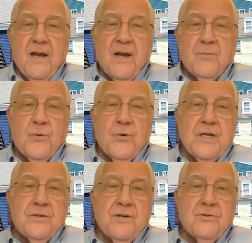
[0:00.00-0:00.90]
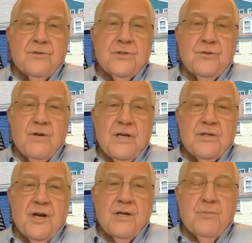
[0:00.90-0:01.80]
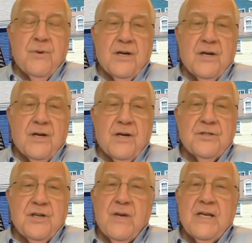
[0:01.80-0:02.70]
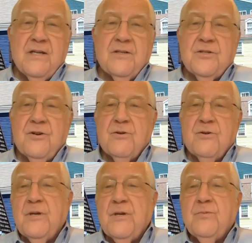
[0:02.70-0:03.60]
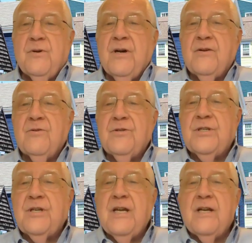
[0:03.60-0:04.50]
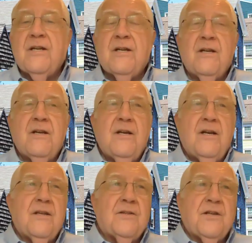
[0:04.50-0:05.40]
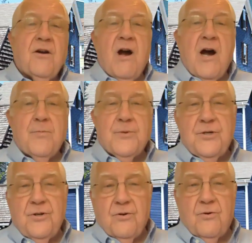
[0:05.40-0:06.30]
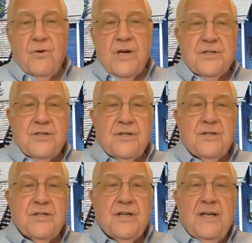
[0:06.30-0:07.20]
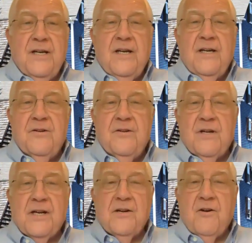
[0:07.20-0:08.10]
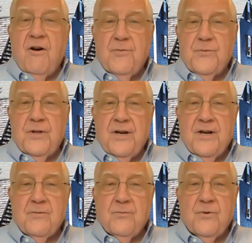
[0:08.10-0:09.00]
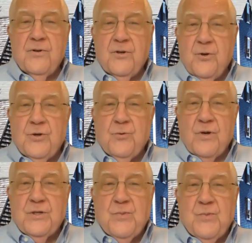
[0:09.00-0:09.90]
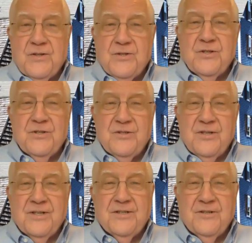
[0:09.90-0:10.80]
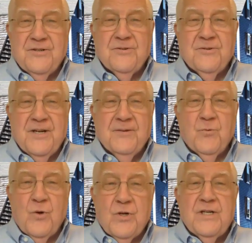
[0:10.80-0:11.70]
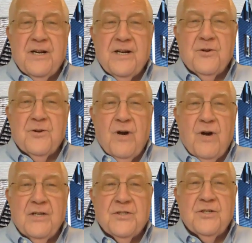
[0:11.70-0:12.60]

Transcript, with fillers: And putting those three checkboxes and making certain people understand that they're optional questions, you get an awful lot of good responses that you uh, wouldn't get otherwise.